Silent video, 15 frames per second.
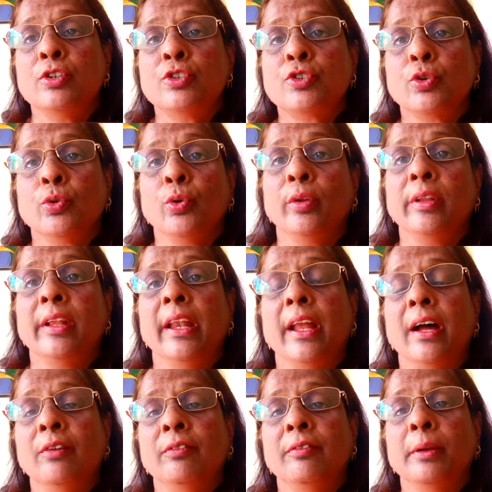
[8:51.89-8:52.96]
show the
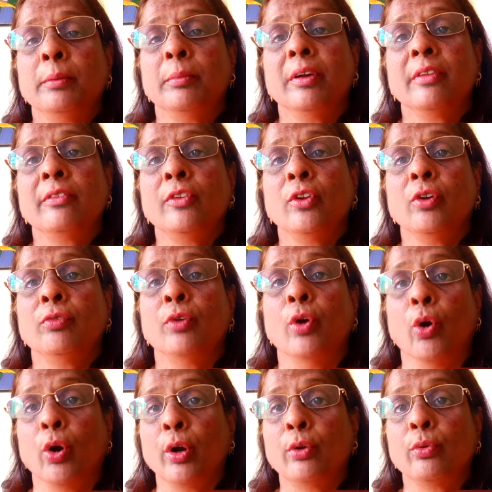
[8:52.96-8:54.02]
love and mercy of
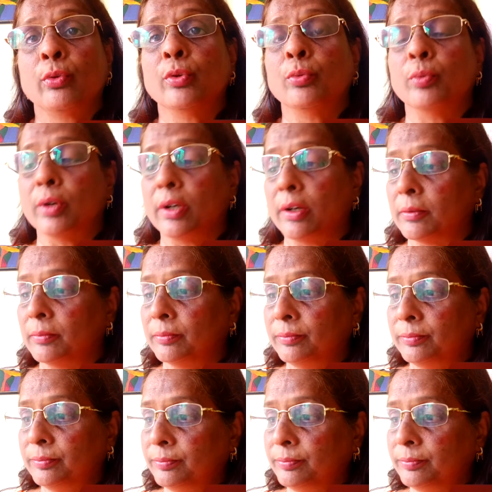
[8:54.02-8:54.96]
God to the world.